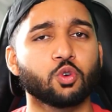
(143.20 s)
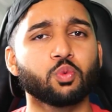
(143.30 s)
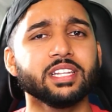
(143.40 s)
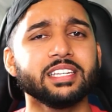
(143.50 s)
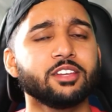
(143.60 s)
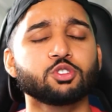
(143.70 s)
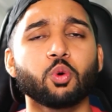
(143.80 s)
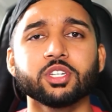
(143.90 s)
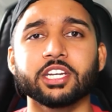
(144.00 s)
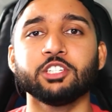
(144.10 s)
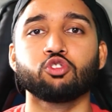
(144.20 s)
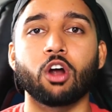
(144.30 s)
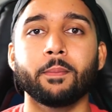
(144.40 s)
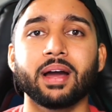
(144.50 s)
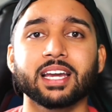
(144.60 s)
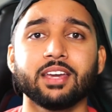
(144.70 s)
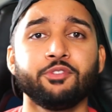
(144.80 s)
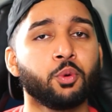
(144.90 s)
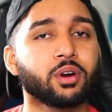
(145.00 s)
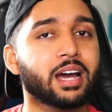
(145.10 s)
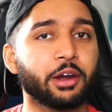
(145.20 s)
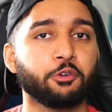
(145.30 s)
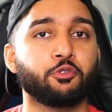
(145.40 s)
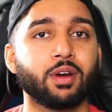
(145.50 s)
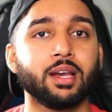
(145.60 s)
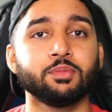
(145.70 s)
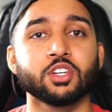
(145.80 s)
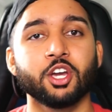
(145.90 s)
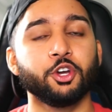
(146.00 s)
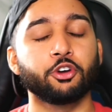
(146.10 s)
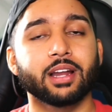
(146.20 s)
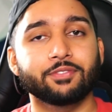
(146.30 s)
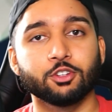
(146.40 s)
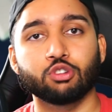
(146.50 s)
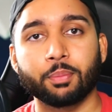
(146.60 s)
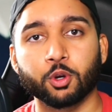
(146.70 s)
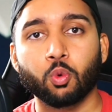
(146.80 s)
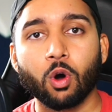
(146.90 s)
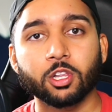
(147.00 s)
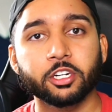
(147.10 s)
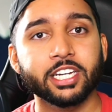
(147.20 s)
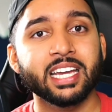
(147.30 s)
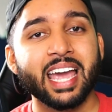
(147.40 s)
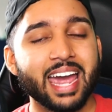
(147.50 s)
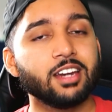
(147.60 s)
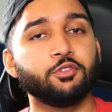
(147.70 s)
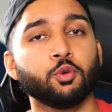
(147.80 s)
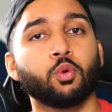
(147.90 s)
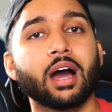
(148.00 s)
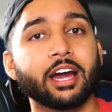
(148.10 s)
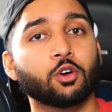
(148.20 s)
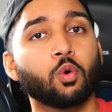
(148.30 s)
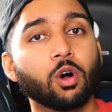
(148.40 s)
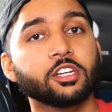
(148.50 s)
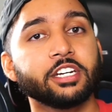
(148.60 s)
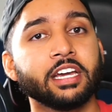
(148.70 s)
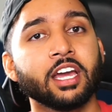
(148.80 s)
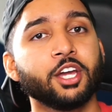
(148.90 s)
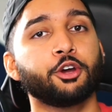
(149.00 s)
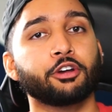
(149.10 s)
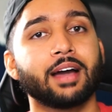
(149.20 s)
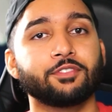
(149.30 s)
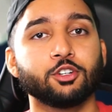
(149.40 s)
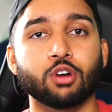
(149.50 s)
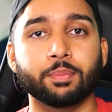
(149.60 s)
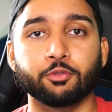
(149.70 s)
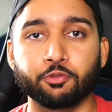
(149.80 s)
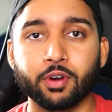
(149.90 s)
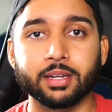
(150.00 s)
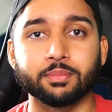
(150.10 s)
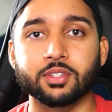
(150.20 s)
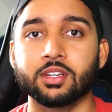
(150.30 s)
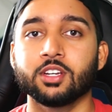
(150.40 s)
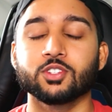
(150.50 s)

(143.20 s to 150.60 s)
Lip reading: really there's always a drawback. If you want higher frames, you're gonna have to drop the quality, and if you want higher quality, you're gonna have to drop the frames.